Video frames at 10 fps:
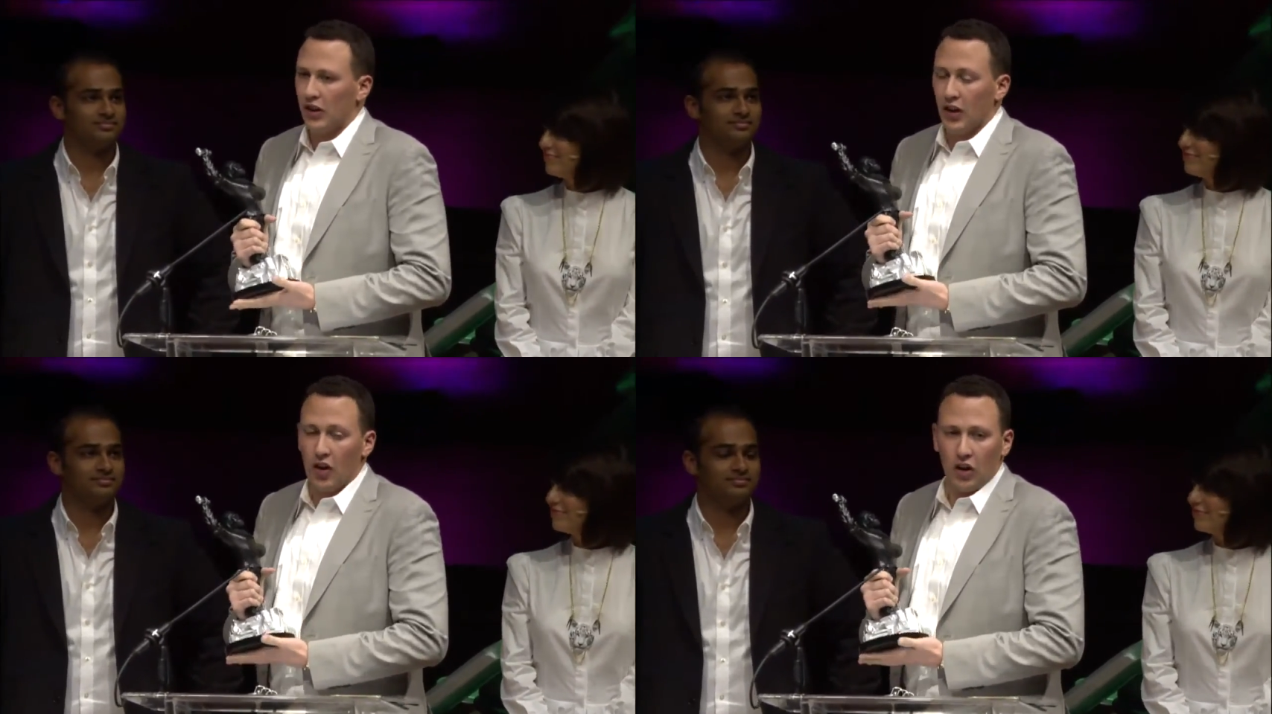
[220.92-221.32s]

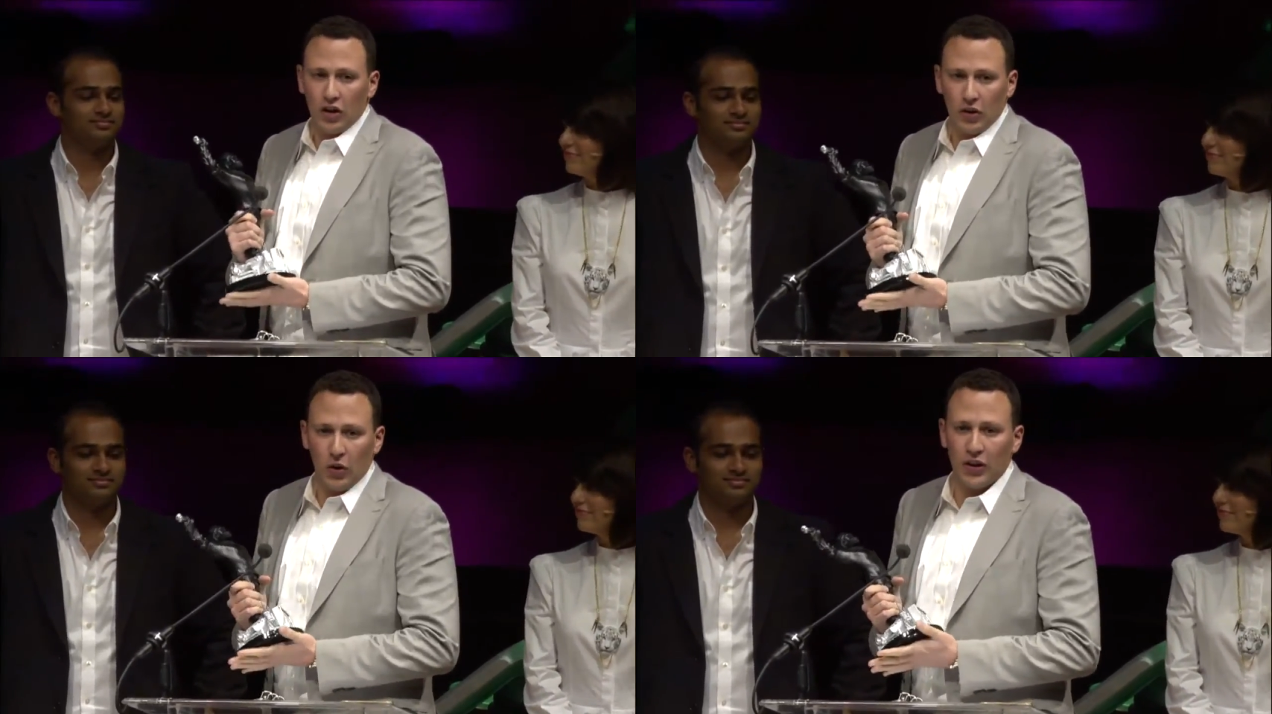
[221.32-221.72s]
Speaker 1: to all
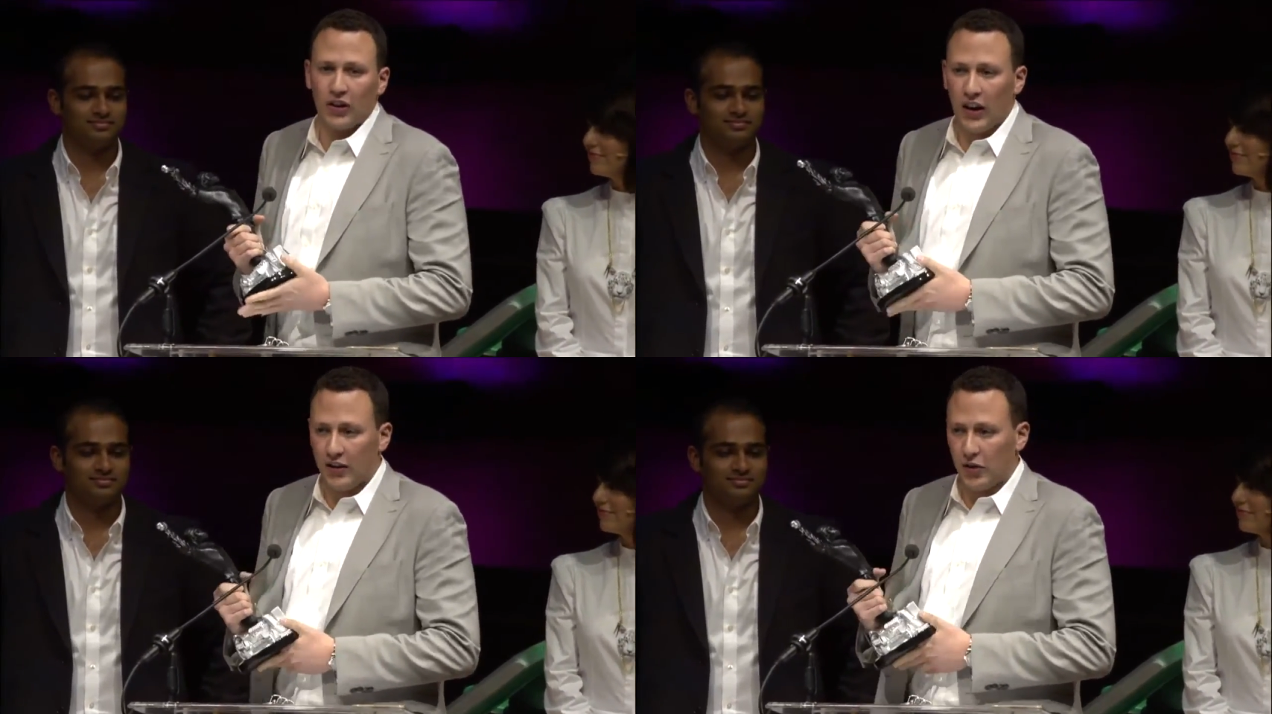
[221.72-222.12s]
our loyal
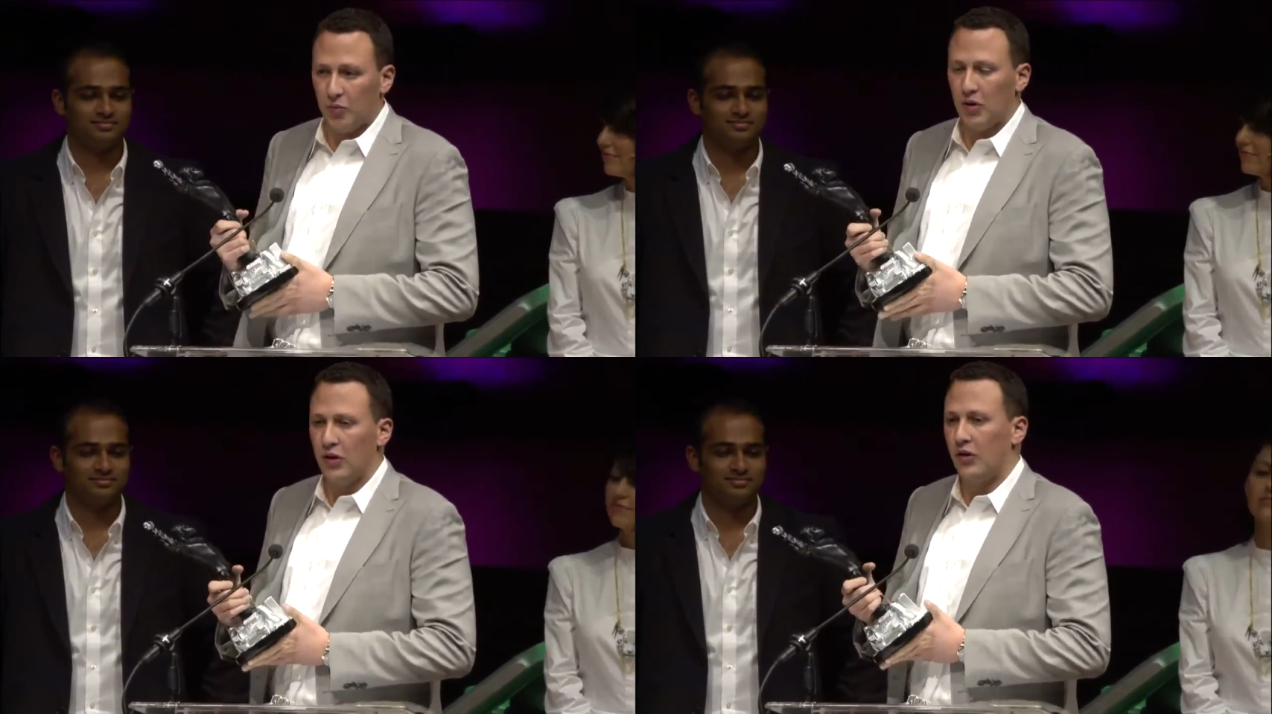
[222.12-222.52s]

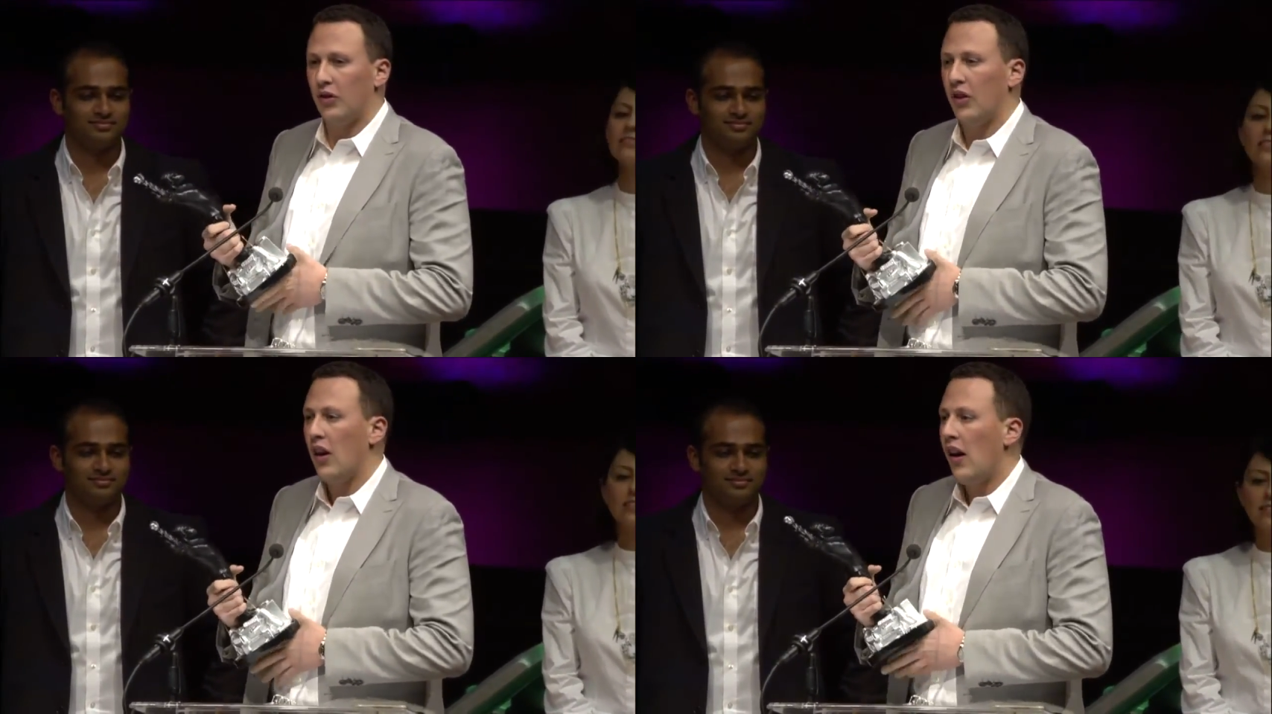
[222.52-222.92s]

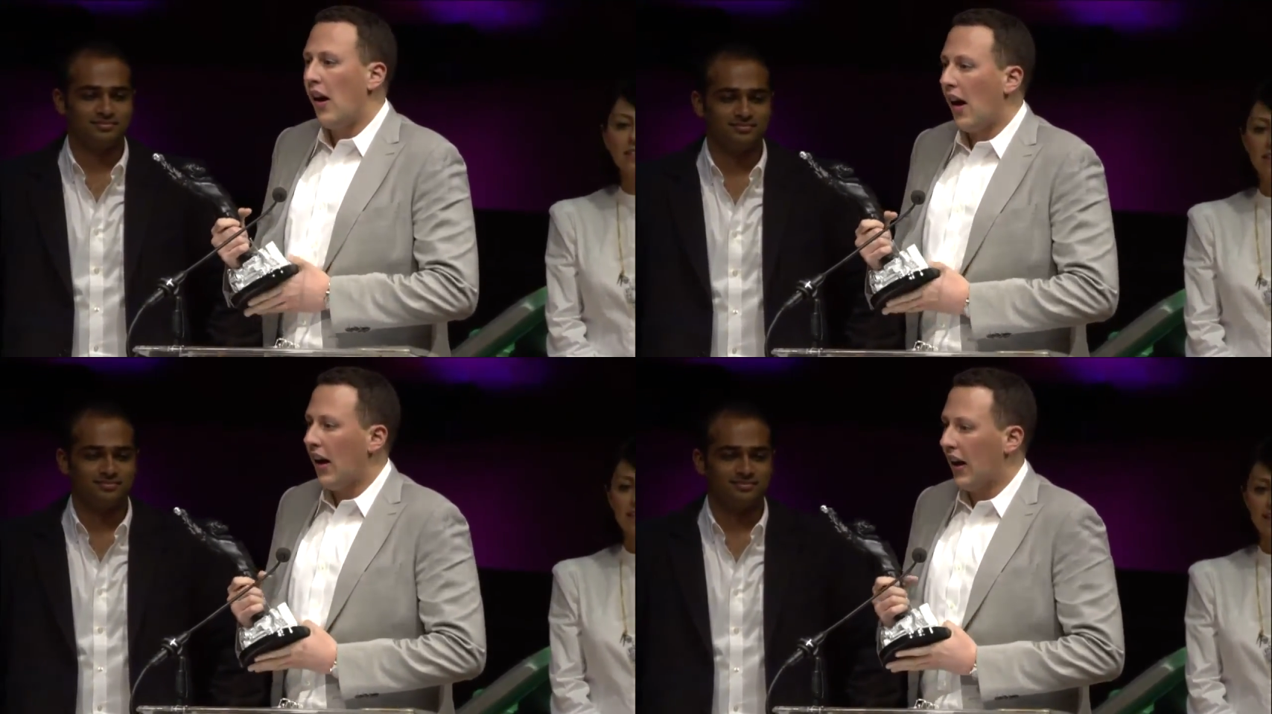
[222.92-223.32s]
customers.
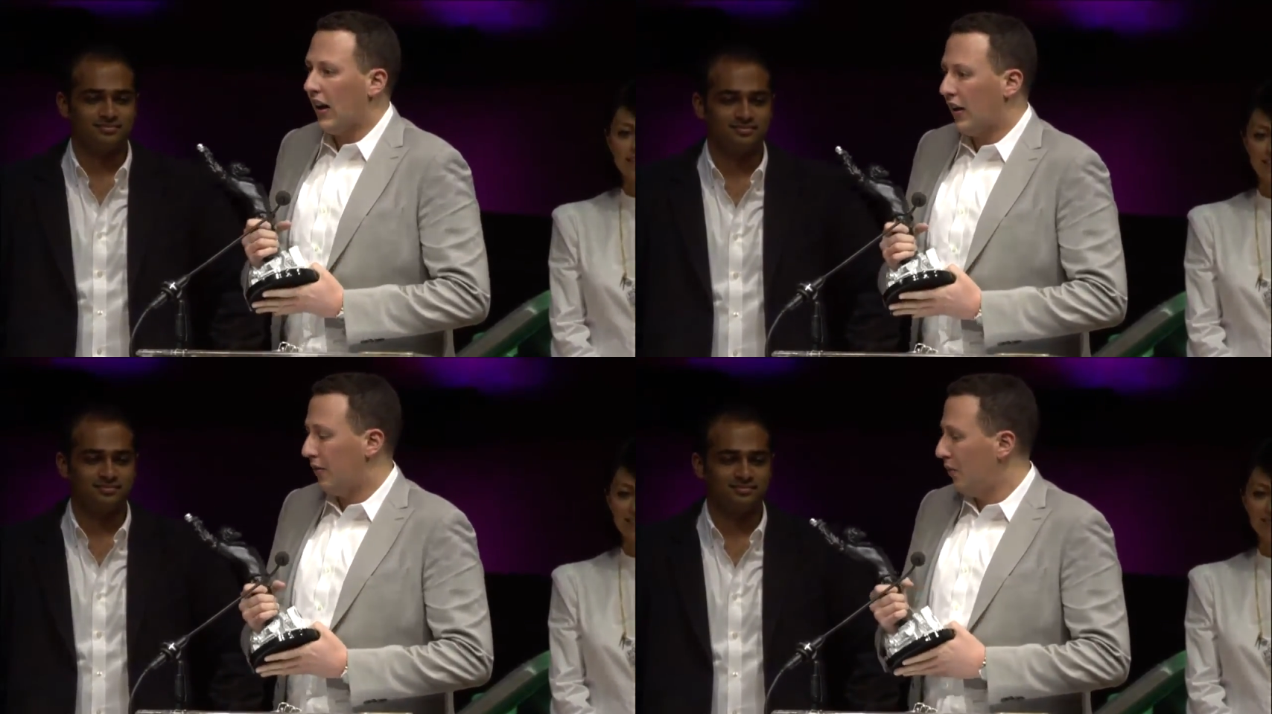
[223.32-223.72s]

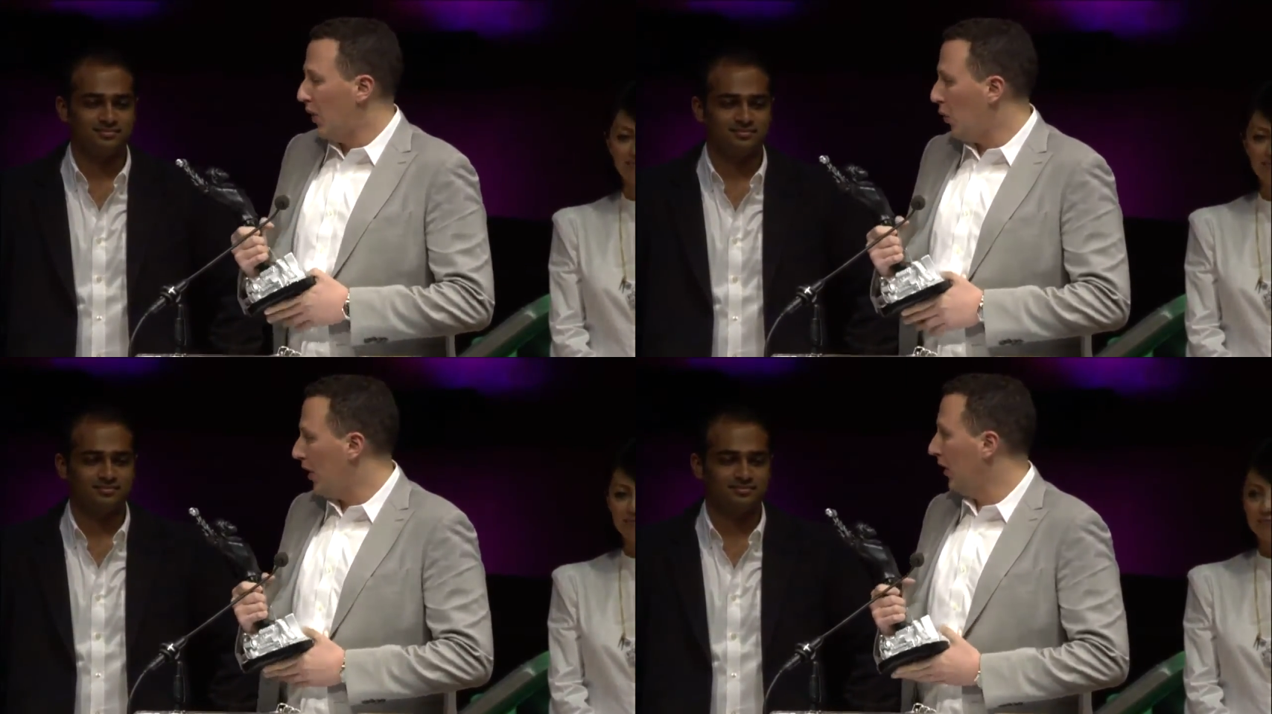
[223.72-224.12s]
Uh,
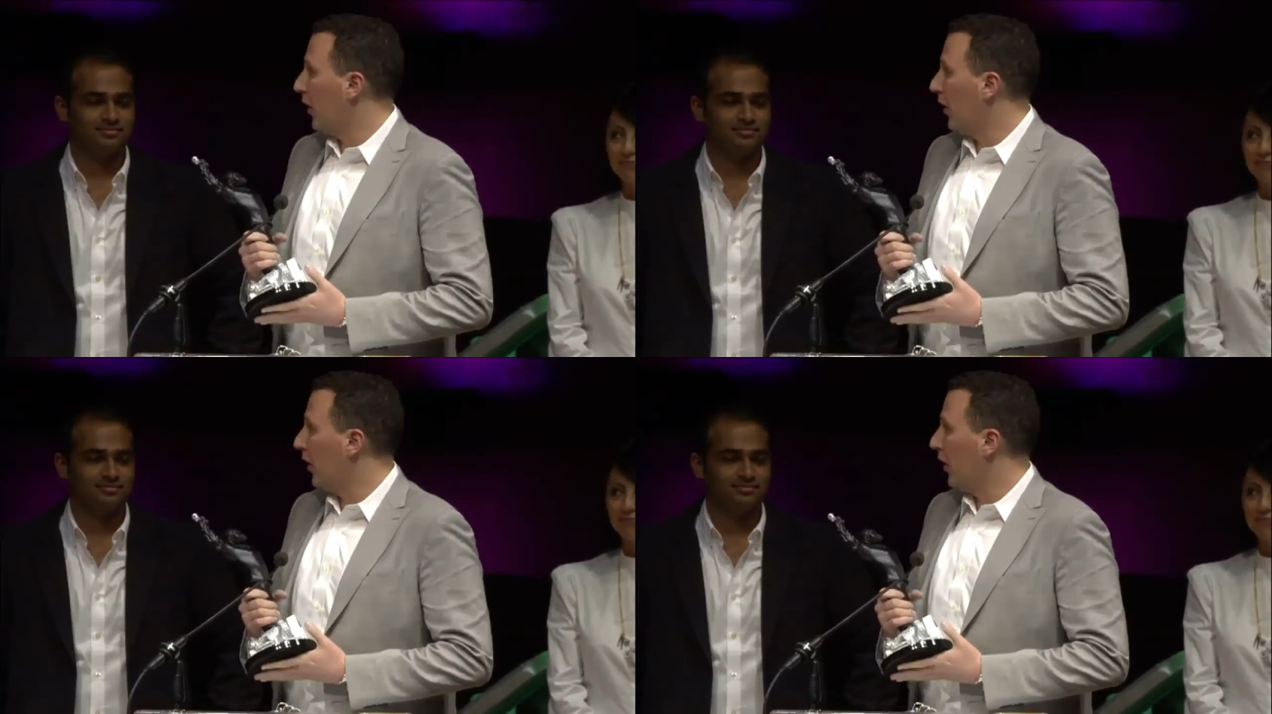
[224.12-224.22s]
what